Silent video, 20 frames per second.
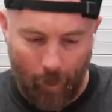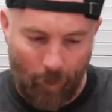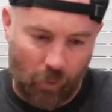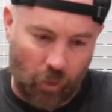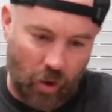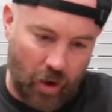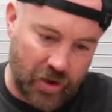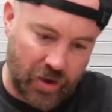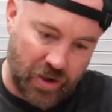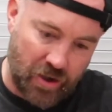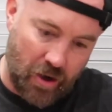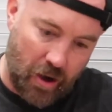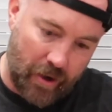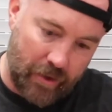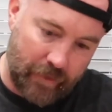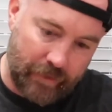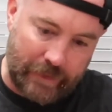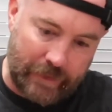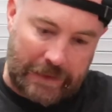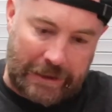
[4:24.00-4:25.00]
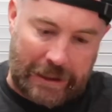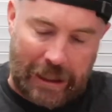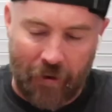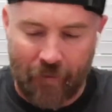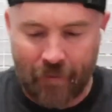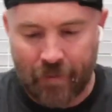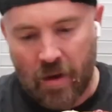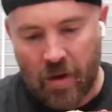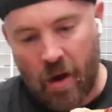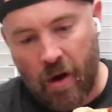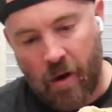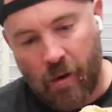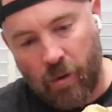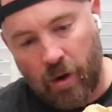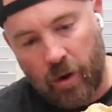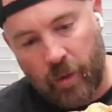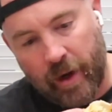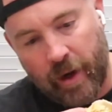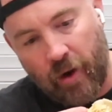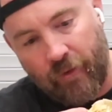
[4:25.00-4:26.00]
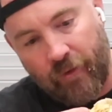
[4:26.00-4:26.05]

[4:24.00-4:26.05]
Where to start? Where do we go